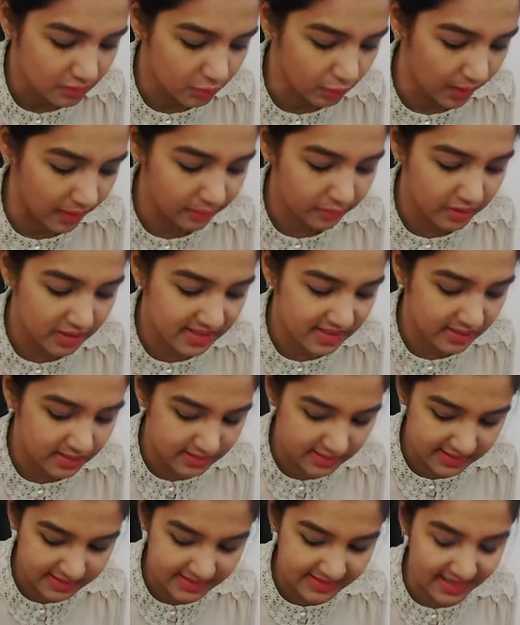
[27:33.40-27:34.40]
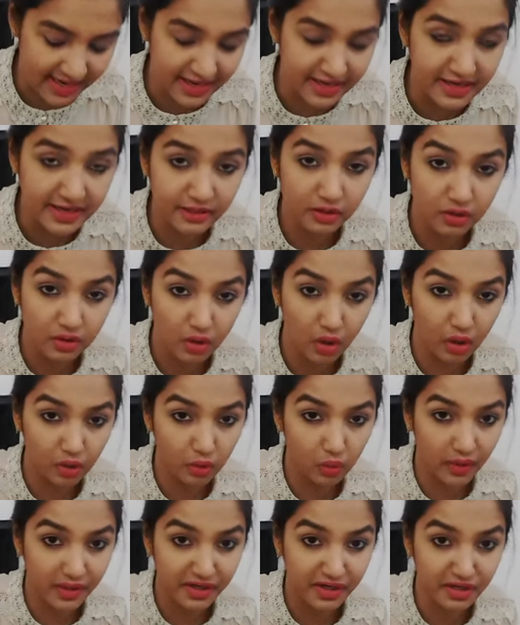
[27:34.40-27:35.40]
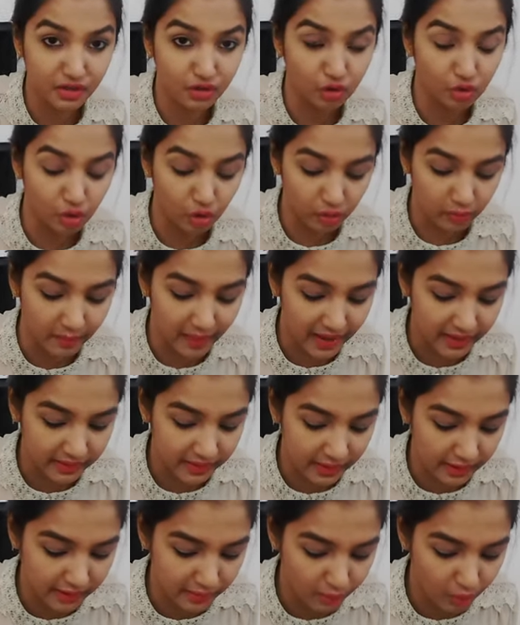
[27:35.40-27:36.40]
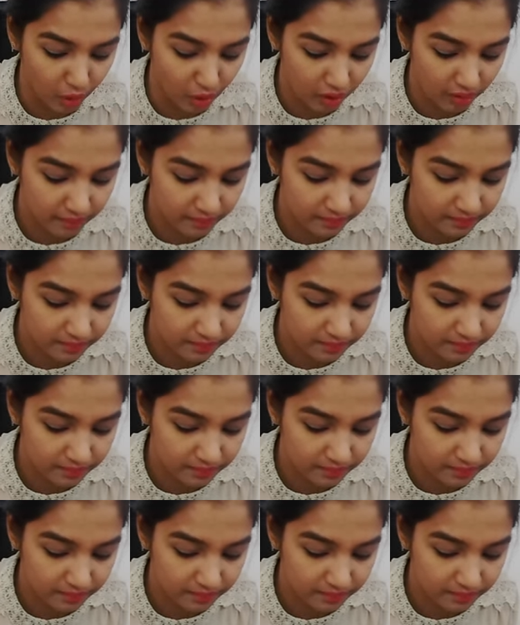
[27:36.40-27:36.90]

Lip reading: one person is deciding not wanting to look back anymore.